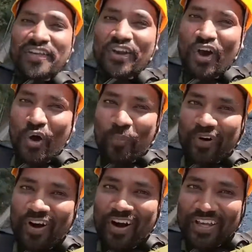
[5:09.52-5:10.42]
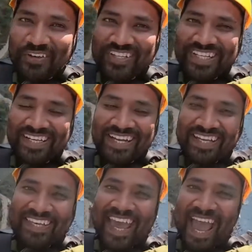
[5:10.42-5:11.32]
Yo, bro, you did it
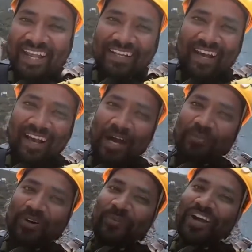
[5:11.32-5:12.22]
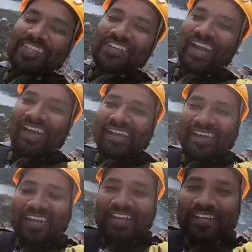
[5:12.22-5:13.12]
again. After bungee,
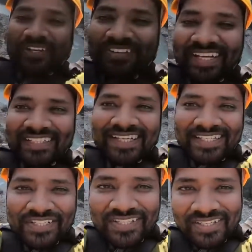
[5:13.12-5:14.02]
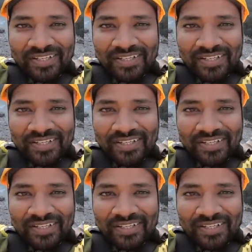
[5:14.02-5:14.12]
you did this.